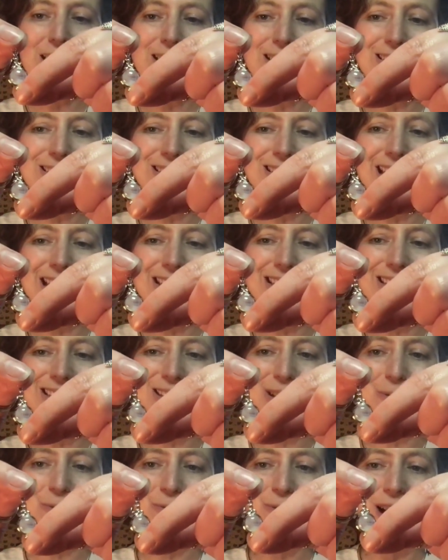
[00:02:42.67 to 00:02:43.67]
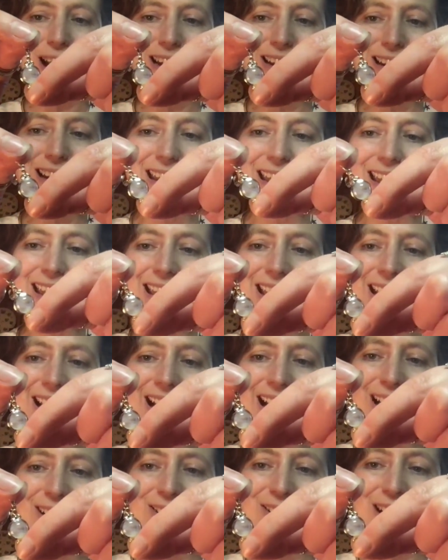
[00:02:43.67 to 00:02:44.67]
says, Wendy,
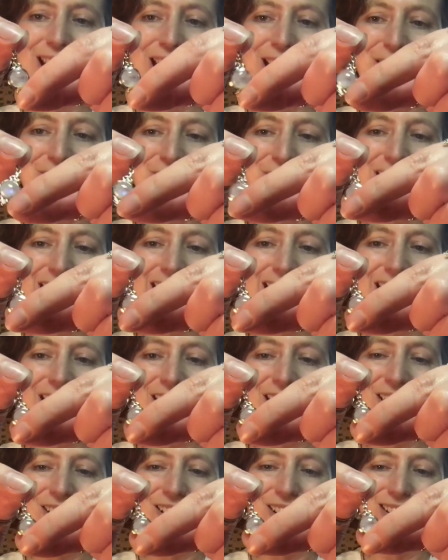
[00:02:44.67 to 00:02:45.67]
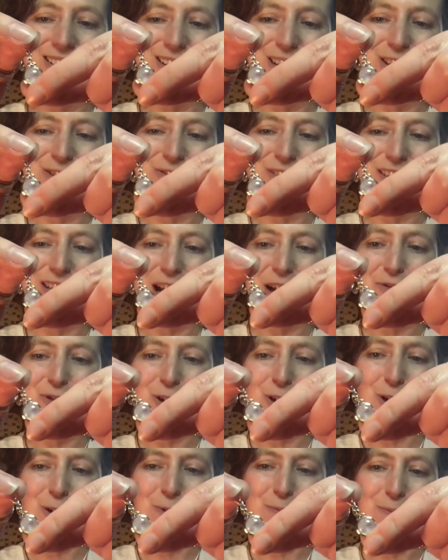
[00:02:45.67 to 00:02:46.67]
good evening. Oh, it's lovely to have
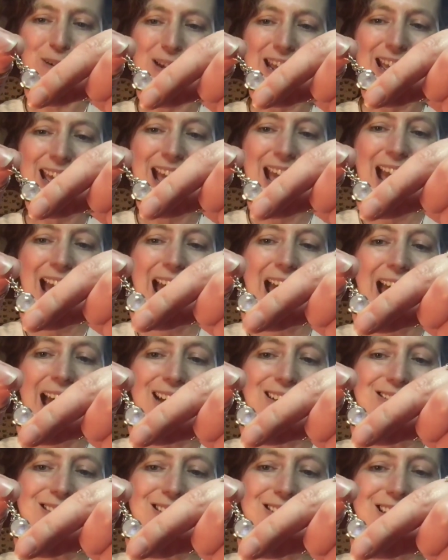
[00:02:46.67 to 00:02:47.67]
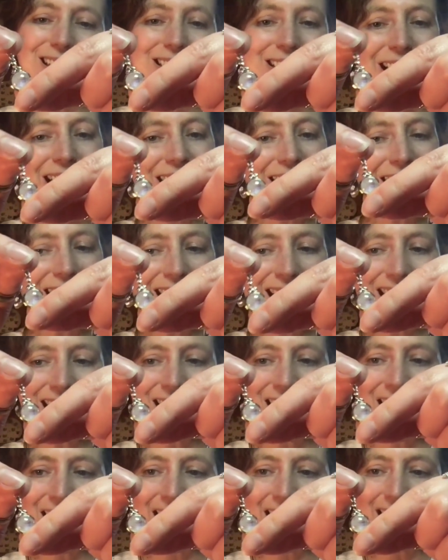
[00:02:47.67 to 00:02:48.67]
your company. Elsa says hi
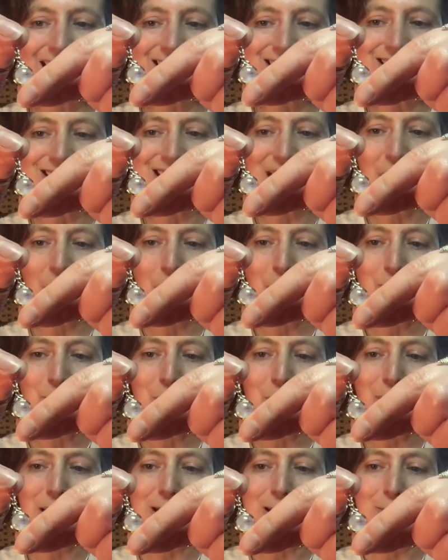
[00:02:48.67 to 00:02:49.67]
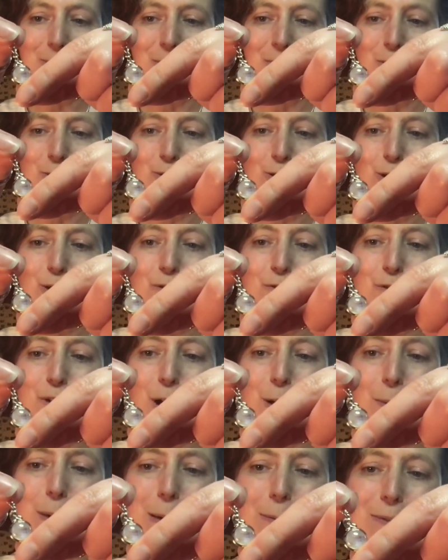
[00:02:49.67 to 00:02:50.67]
Elsa, hope you, Adam, and the 2 fur
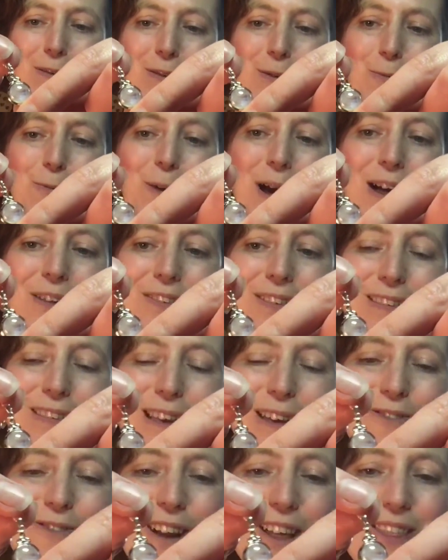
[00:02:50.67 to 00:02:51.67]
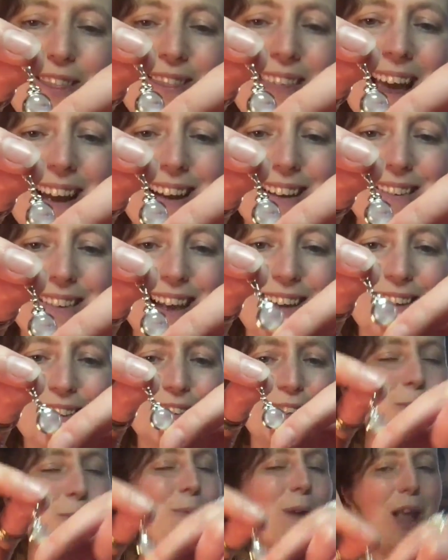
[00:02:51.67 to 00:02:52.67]
babies are well this evening. Thanks,
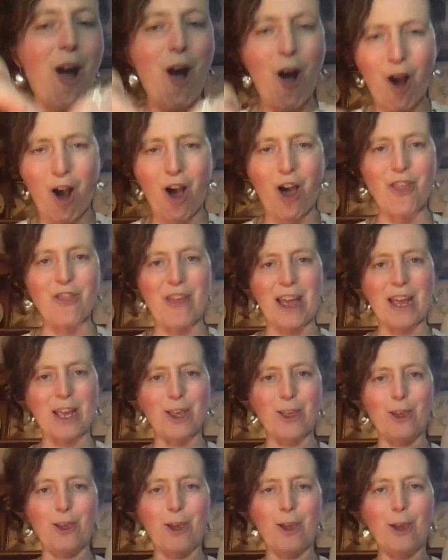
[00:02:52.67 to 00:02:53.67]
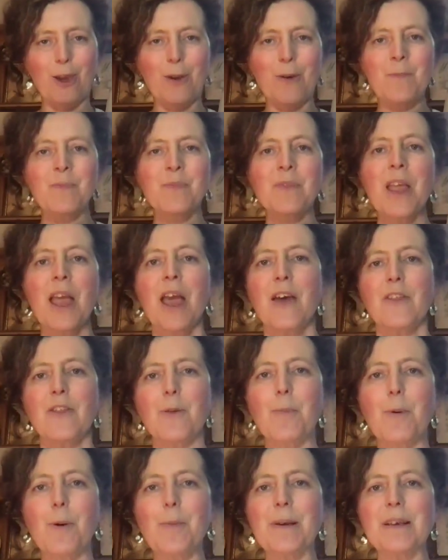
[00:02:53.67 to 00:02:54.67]
Elsa. We are, thank you. The
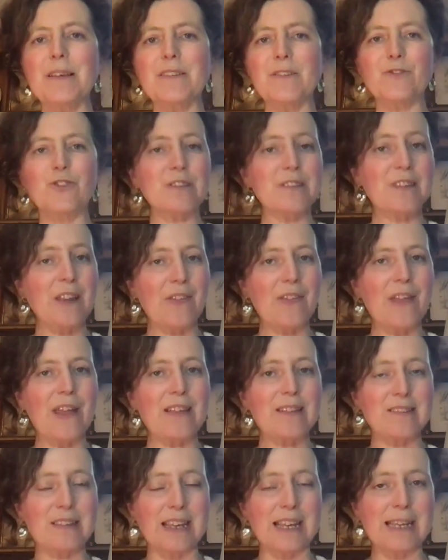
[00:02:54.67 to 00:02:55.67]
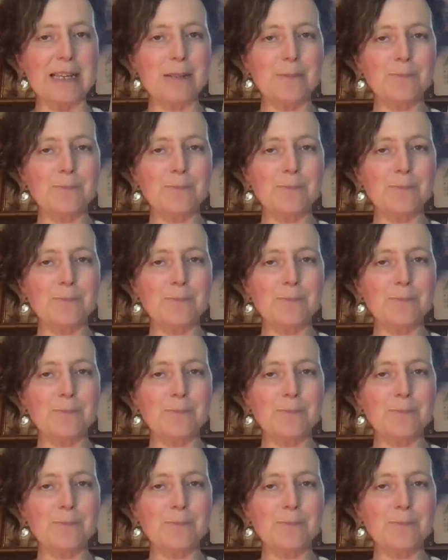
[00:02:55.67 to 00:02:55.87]
puppies have just had their tea.